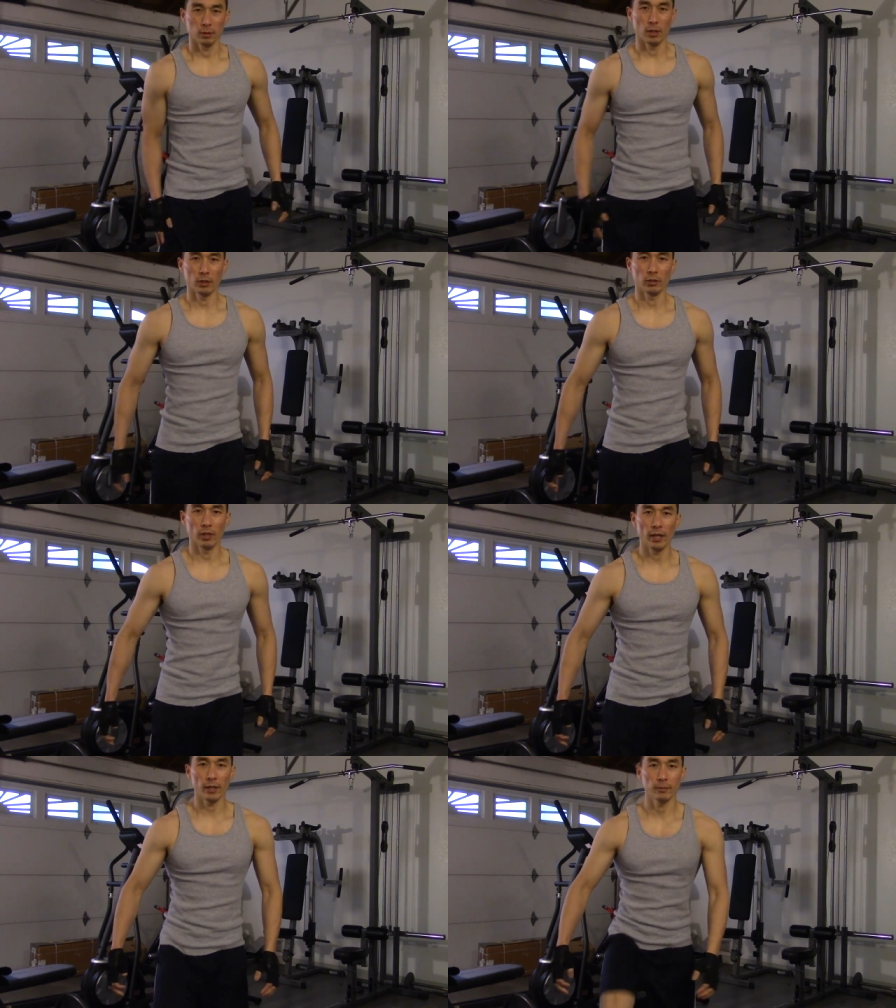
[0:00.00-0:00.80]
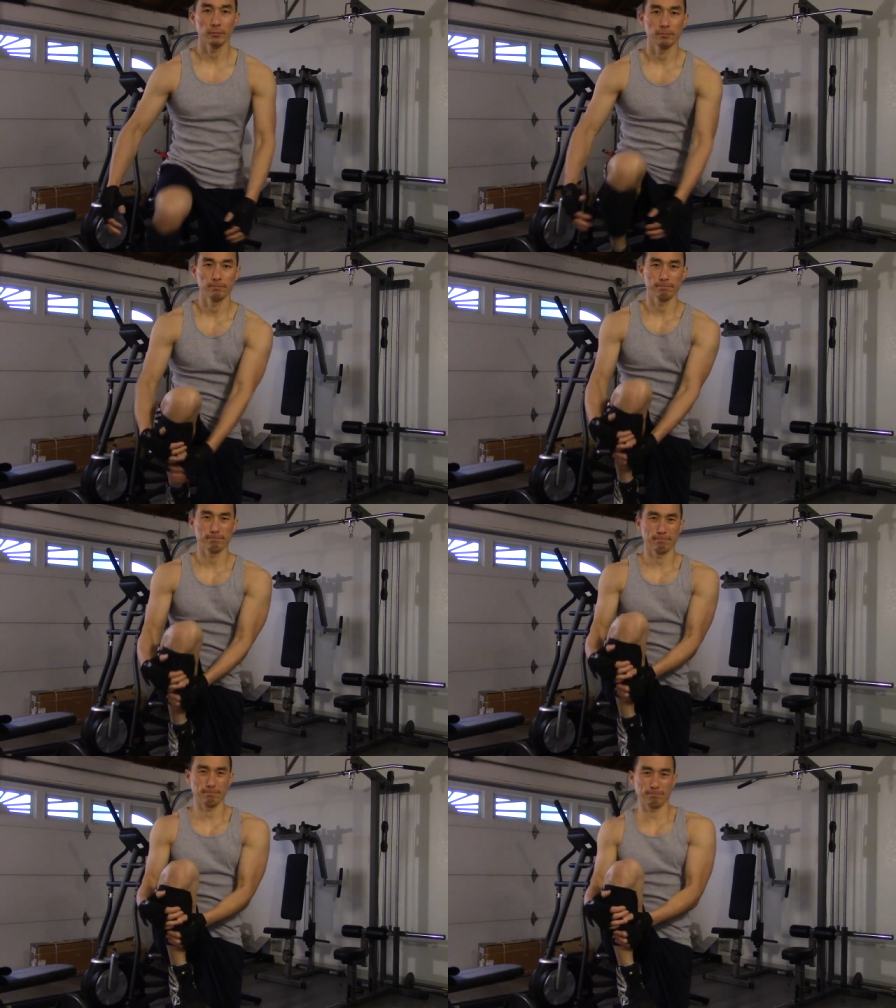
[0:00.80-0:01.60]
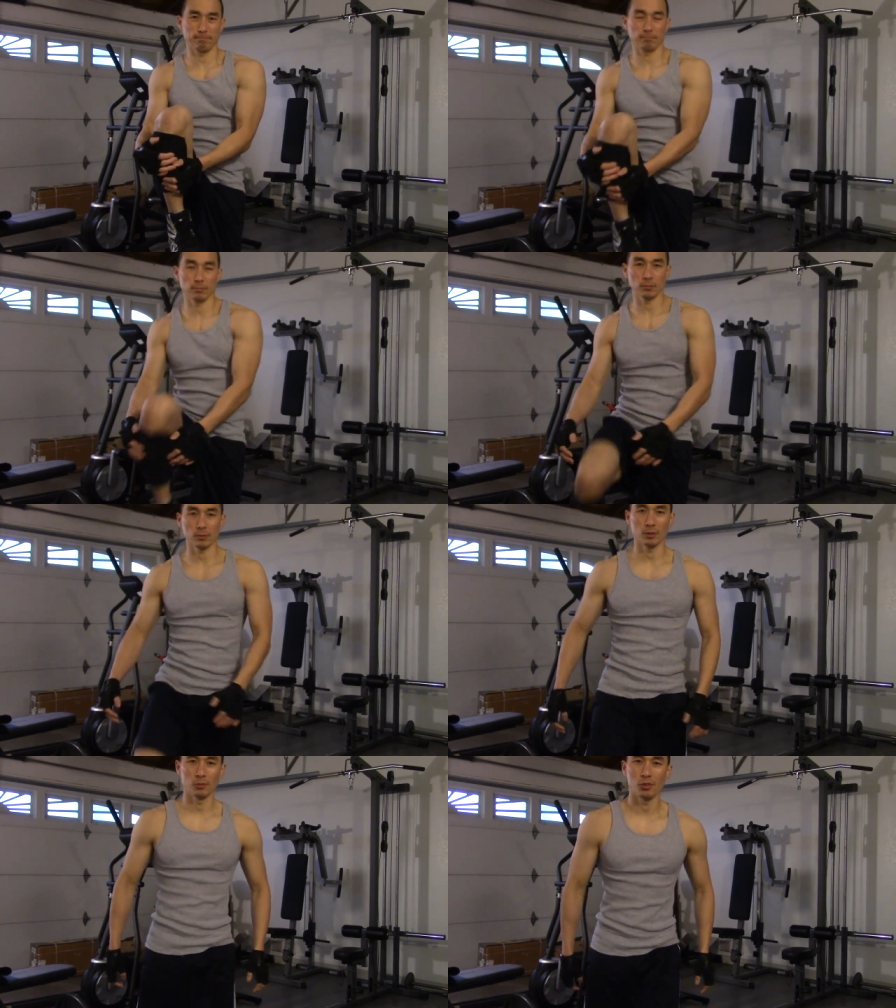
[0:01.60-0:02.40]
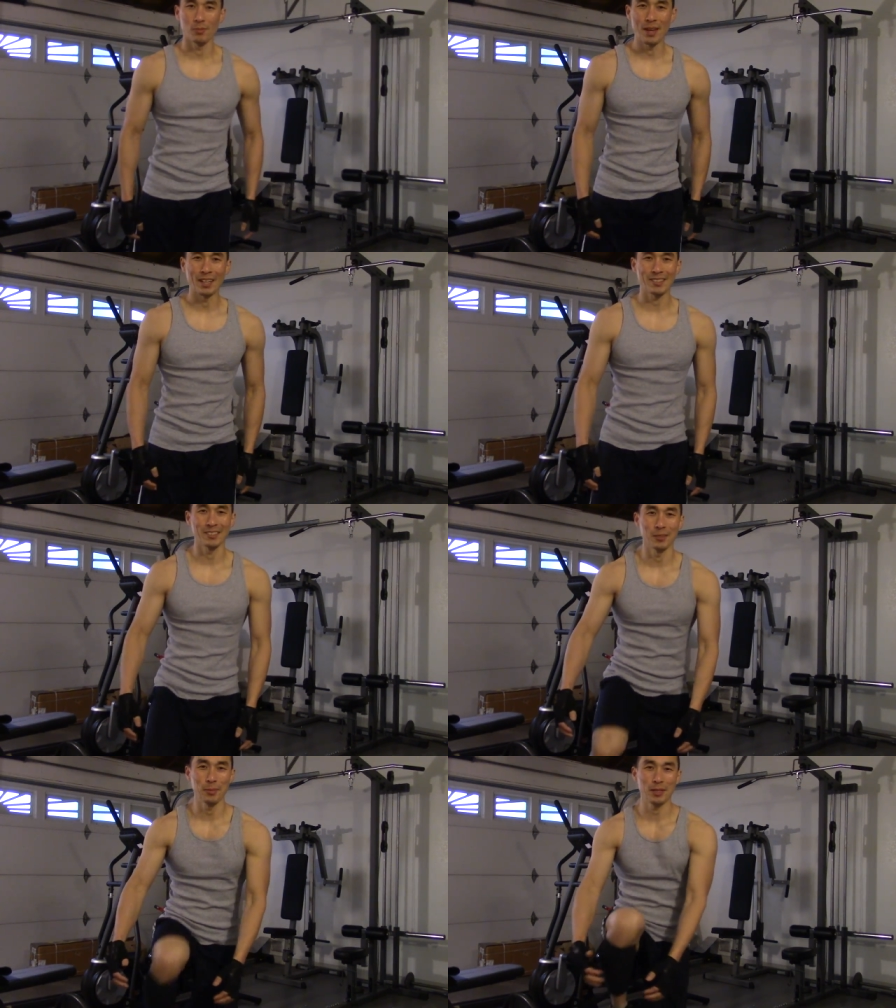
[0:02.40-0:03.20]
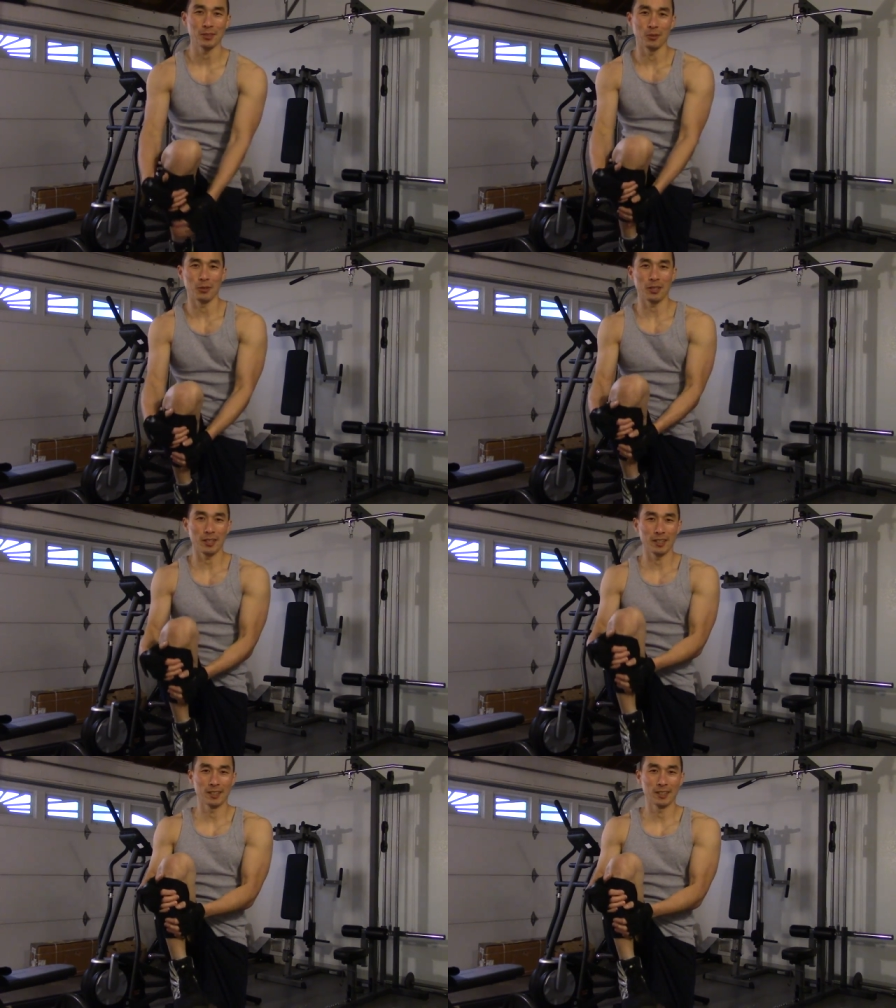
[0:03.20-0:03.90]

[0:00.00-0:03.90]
Other leg, losing balance a little bit, don't worry.